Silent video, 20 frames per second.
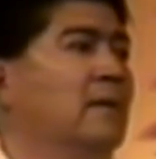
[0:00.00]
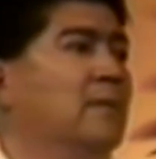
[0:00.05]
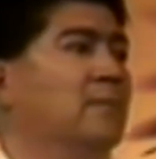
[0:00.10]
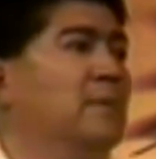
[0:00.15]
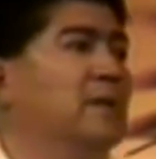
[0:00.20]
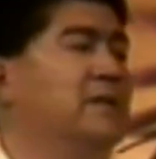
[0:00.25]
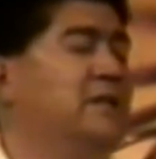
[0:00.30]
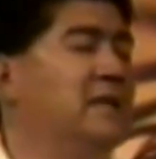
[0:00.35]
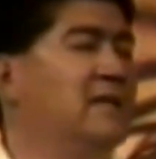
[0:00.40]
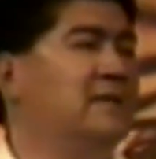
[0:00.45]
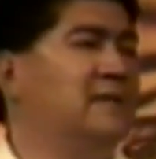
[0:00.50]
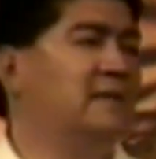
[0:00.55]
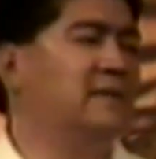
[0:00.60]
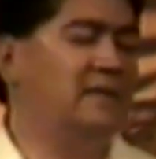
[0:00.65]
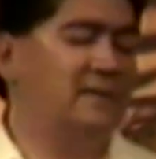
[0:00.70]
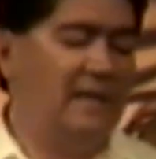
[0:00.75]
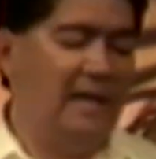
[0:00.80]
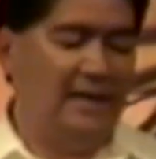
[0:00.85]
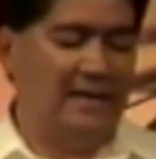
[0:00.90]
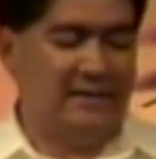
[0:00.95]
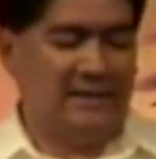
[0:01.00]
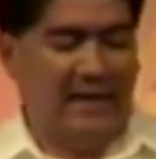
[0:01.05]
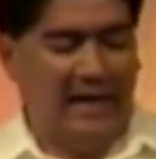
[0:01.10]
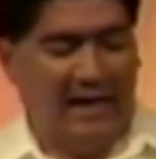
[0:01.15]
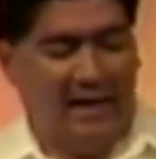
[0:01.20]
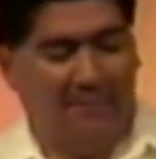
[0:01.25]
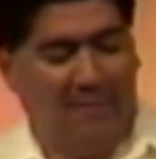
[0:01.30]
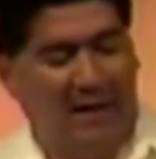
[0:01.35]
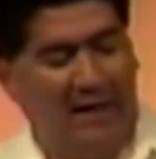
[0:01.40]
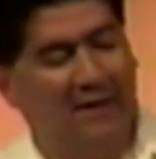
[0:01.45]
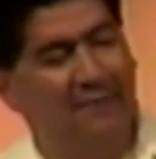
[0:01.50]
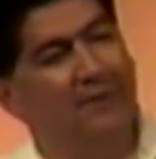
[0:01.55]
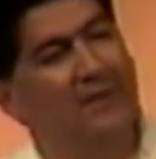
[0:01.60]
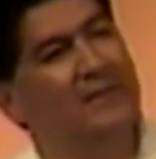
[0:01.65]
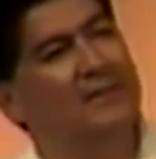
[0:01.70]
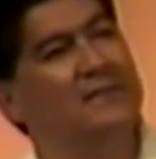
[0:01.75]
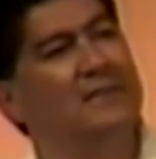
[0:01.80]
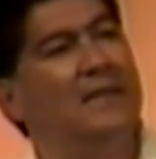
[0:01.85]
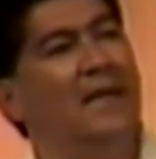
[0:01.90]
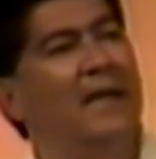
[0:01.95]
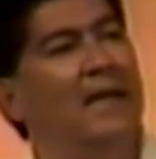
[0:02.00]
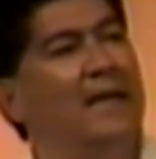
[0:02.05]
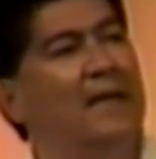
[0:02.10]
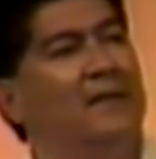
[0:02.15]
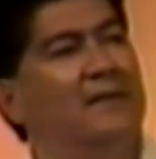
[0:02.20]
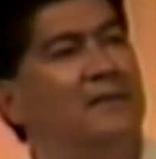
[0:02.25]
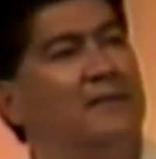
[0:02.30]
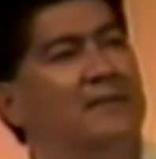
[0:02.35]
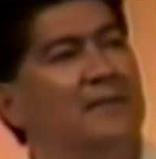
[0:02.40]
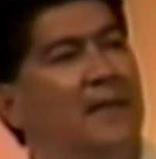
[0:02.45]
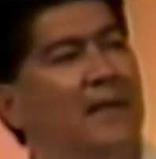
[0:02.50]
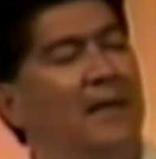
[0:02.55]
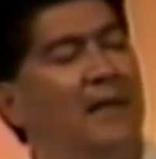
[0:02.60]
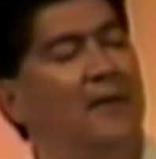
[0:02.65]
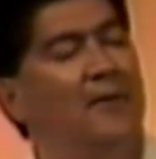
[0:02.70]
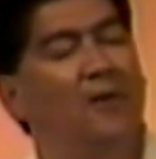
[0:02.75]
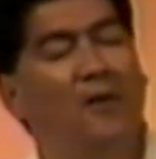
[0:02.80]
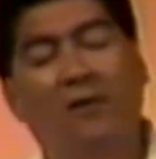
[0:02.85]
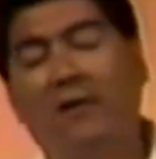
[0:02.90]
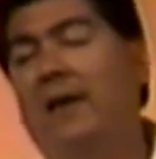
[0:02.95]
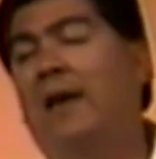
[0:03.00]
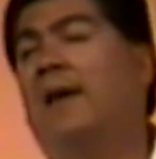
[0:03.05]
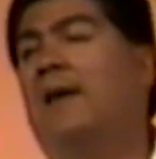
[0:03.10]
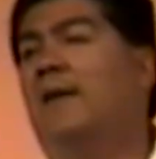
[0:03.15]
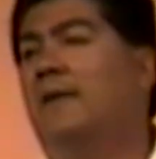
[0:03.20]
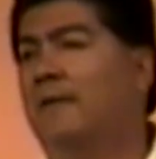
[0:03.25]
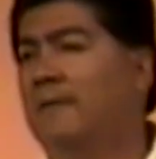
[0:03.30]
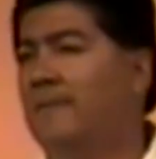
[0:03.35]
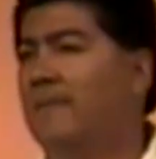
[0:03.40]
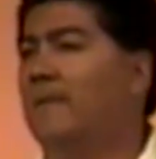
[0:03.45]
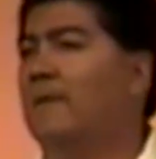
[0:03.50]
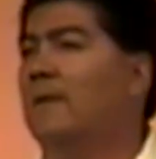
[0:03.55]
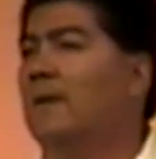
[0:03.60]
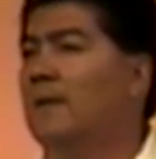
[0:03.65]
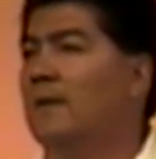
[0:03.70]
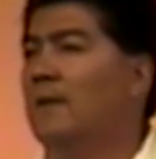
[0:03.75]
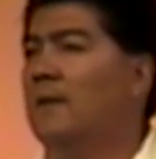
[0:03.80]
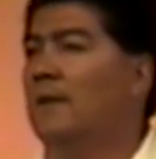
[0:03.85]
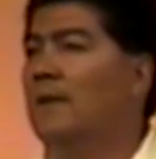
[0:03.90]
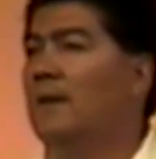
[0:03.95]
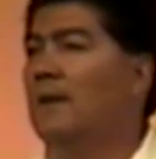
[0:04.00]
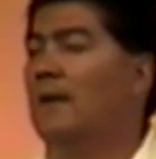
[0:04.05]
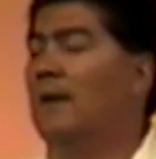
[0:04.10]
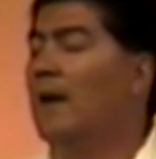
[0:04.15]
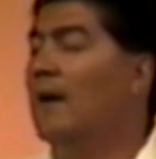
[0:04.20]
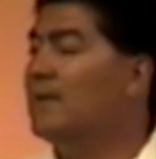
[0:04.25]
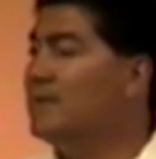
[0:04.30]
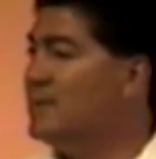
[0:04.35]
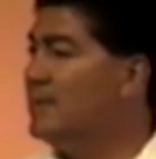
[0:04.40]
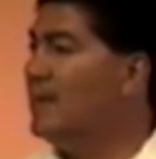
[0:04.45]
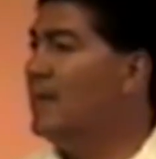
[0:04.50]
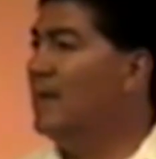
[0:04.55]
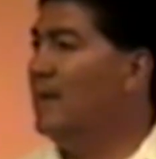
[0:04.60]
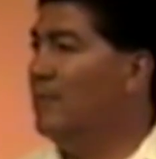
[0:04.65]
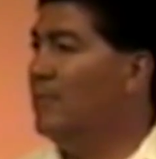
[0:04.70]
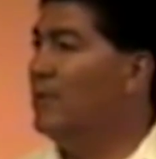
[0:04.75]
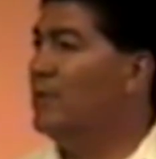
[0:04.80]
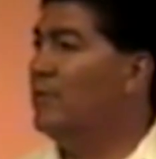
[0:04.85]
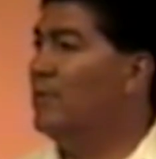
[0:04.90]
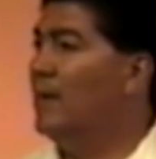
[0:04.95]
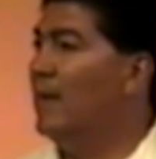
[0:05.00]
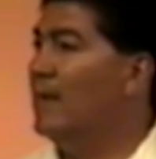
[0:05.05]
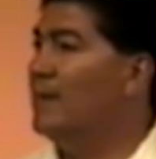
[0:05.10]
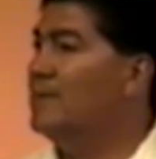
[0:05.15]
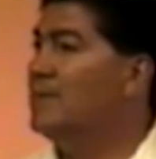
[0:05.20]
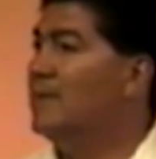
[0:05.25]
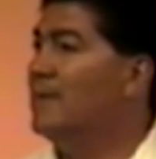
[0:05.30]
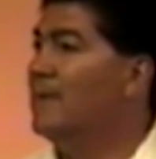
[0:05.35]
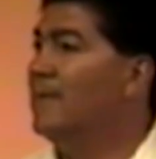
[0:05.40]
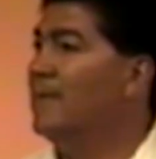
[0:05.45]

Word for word: But Jesus takes time out of his day to say, okay, I'll sit and eat with you guys.